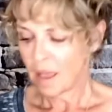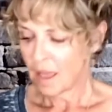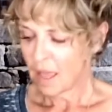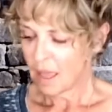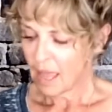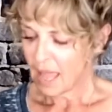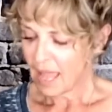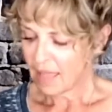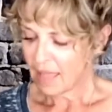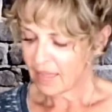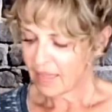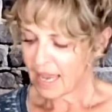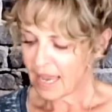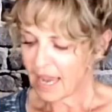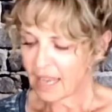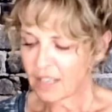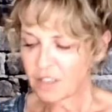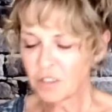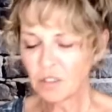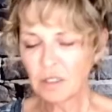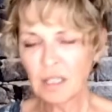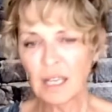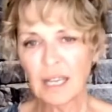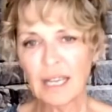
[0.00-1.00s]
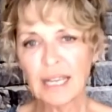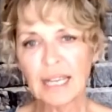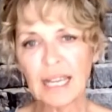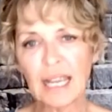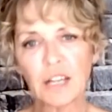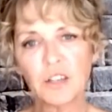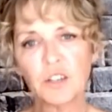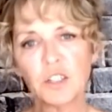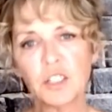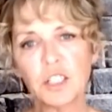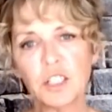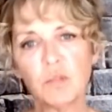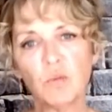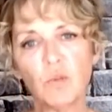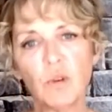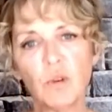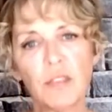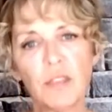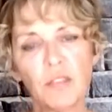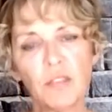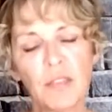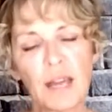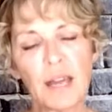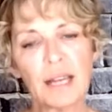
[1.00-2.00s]
And the underlying energy
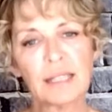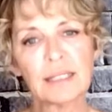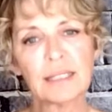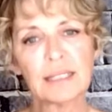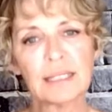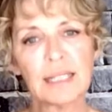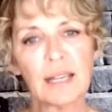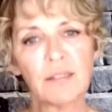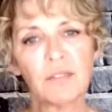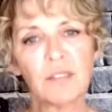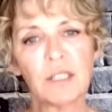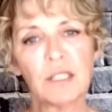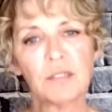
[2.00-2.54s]
with that Seven